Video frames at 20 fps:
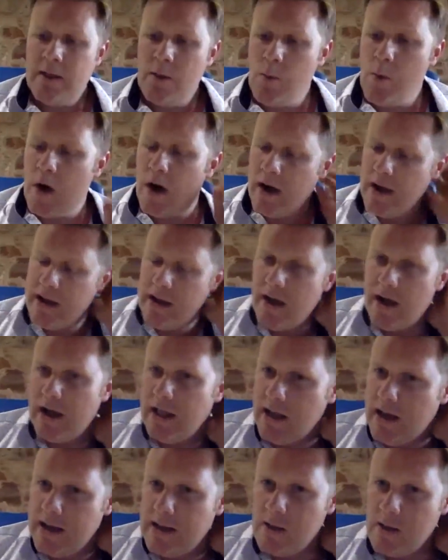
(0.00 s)
the why. I
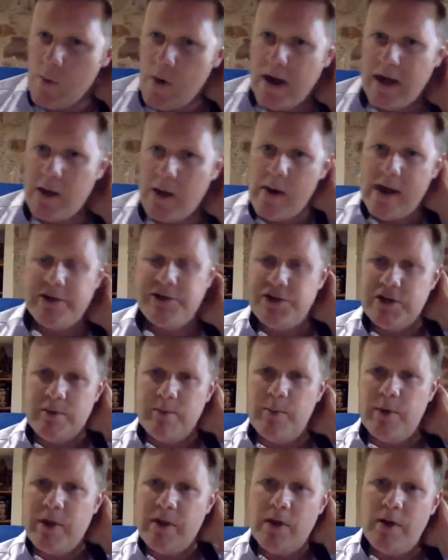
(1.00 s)
like the why question,
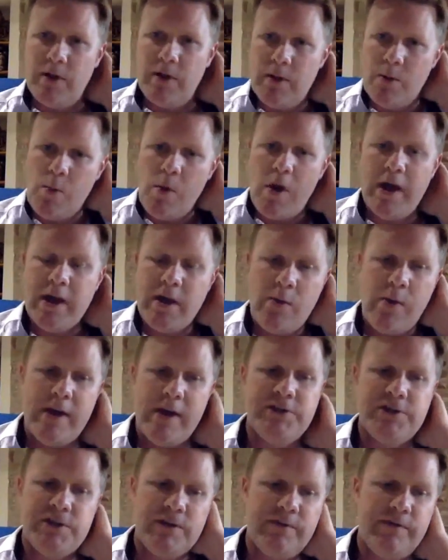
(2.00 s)
but the why
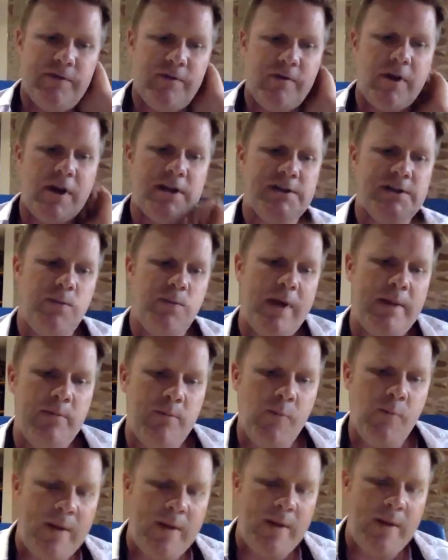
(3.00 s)
question for us, when
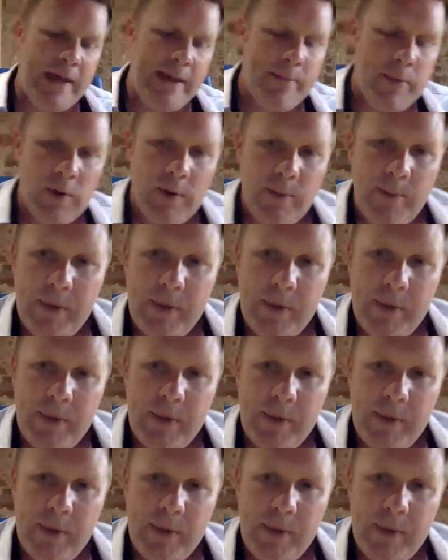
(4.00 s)
people,